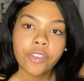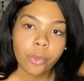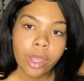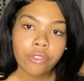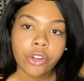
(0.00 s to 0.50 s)

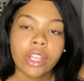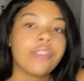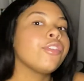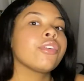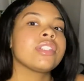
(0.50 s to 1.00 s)
waiver
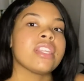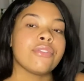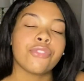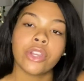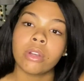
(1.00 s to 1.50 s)
if you receive
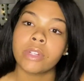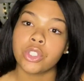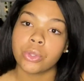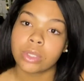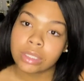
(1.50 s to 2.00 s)
free or
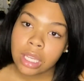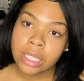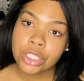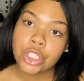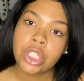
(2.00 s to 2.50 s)
reduced
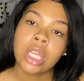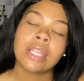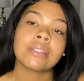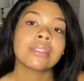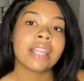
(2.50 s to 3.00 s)
lunch,
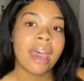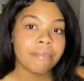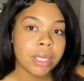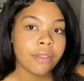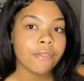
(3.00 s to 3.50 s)
SNAP
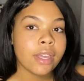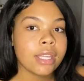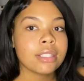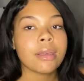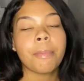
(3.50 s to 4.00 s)

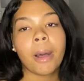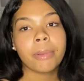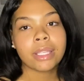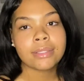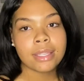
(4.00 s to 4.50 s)
benefits,
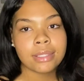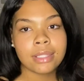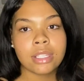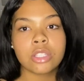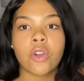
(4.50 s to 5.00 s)
public
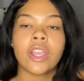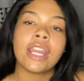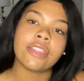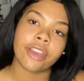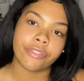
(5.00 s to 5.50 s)
assistance, or
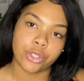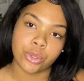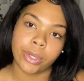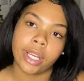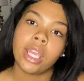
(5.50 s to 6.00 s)
anything of the
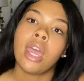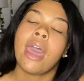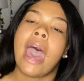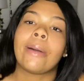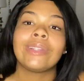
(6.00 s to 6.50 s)
sort.
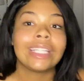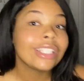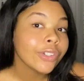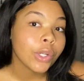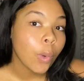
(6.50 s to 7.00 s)
I will link
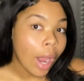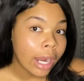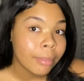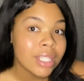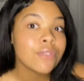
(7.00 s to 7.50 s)
the
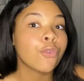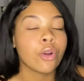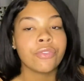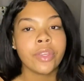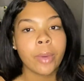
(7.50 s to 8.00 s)
requirements for
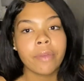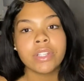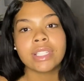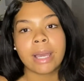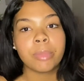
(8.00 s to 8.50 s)
fee waivers
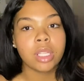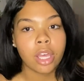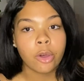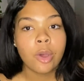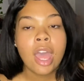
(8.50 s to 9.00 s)
down
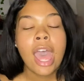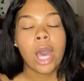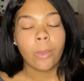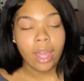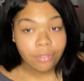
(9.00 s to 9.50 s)
below.
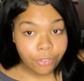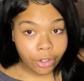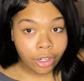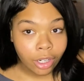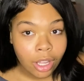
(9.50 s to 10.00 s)

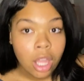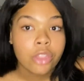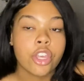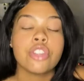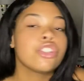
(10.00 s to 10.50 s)
However,
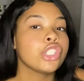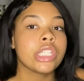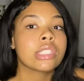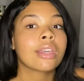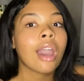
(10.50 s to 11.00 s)
those are
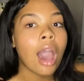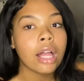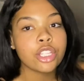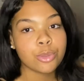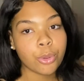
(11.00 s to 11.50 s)
just
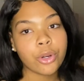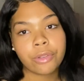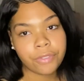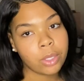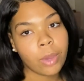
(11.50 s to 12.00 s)
College Board
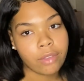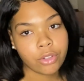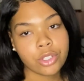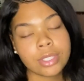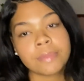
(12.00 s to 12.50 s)
fee waivers.